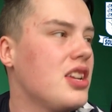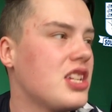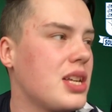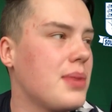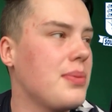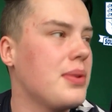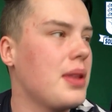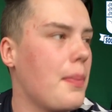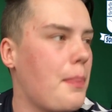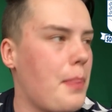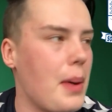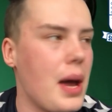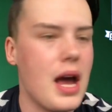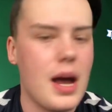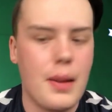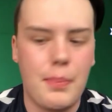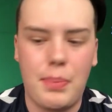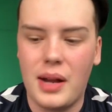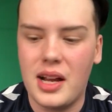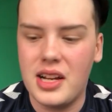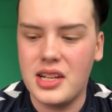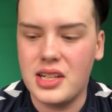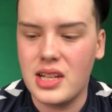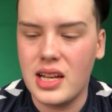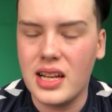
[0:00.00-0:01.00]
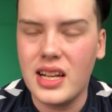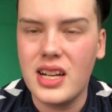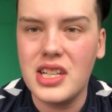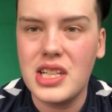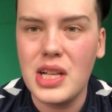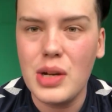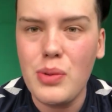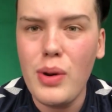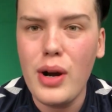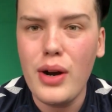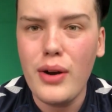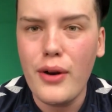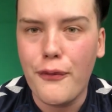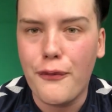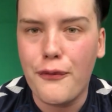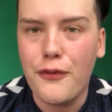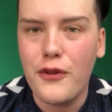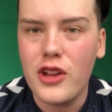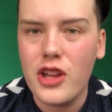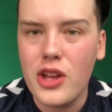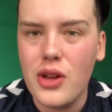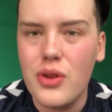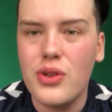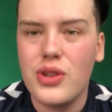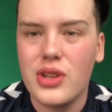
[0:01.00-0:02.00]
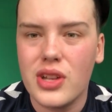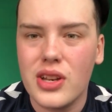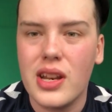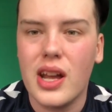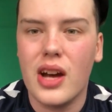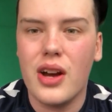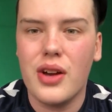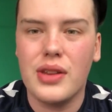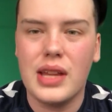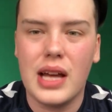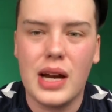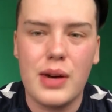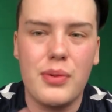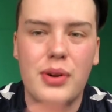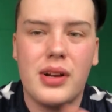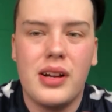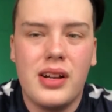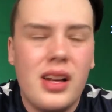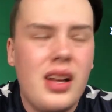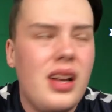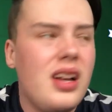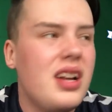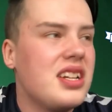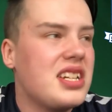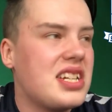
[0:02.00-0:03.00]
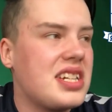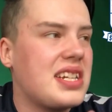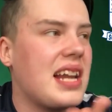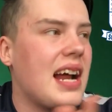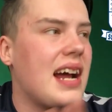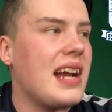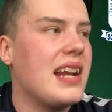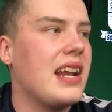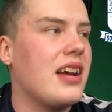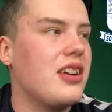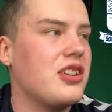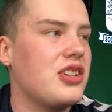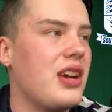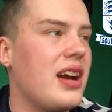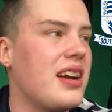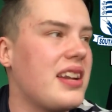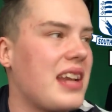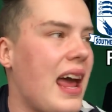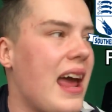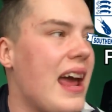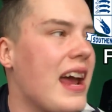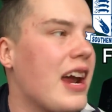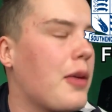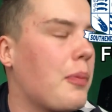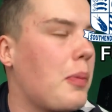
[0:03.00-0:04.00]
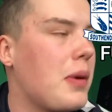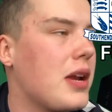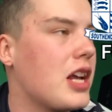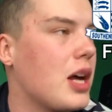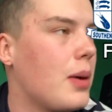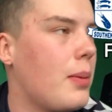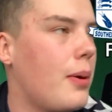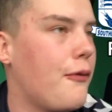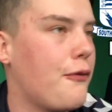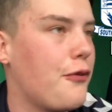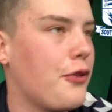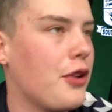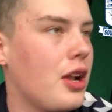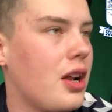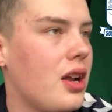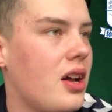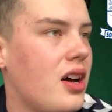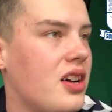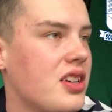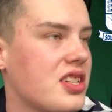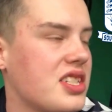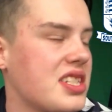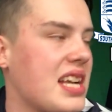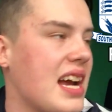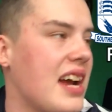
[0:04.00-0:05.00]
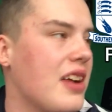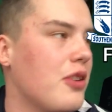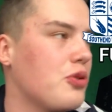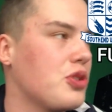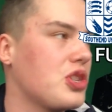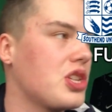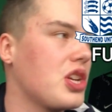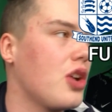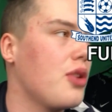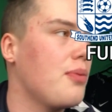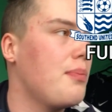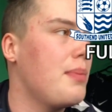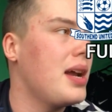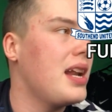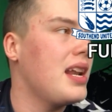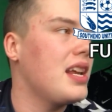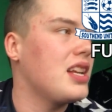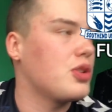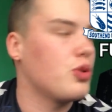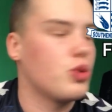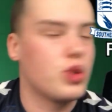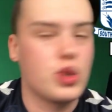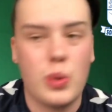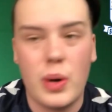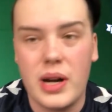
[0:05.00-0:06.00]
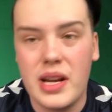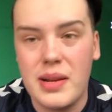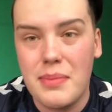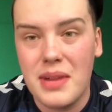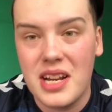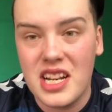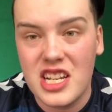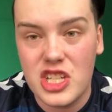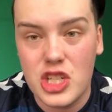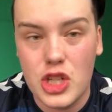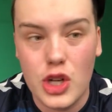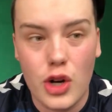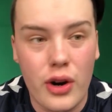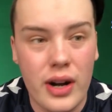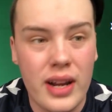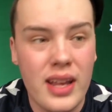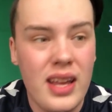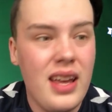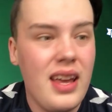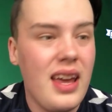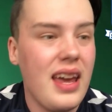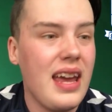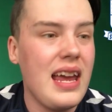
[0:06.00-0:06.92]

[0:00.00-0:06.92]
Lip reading: of the better players today, because there were a few, you know, that were standouts. You had Egbury come on for the last 10 or so minutes, or 20 minutes, sorry.